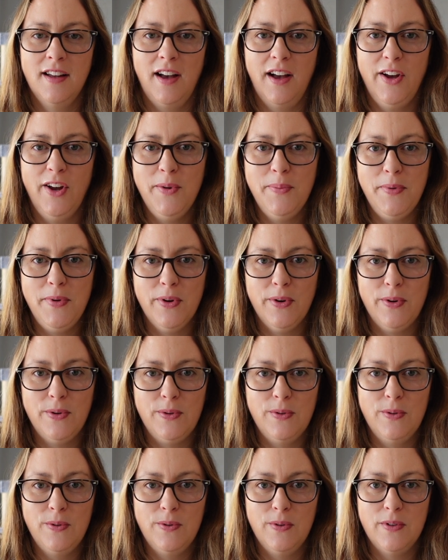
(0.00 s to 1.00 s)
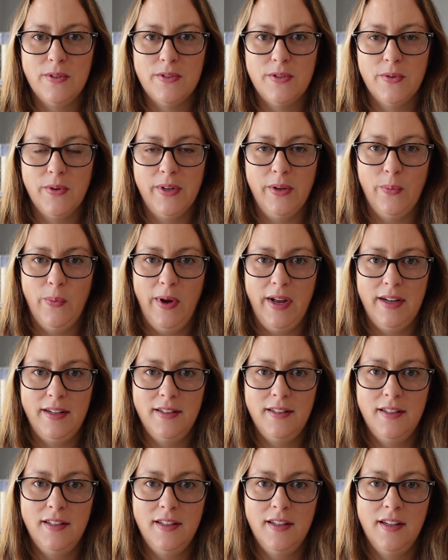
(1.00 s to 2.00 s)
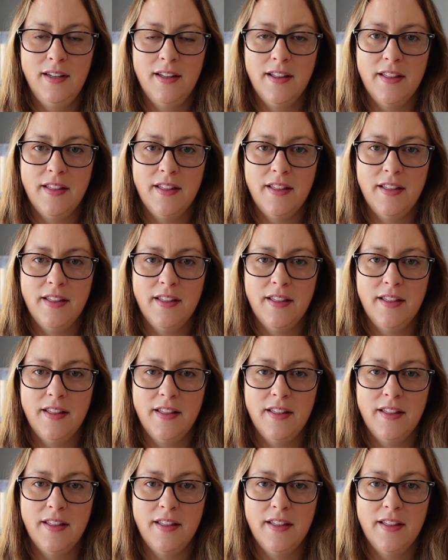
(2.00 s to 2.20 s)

I hope you're all doing well.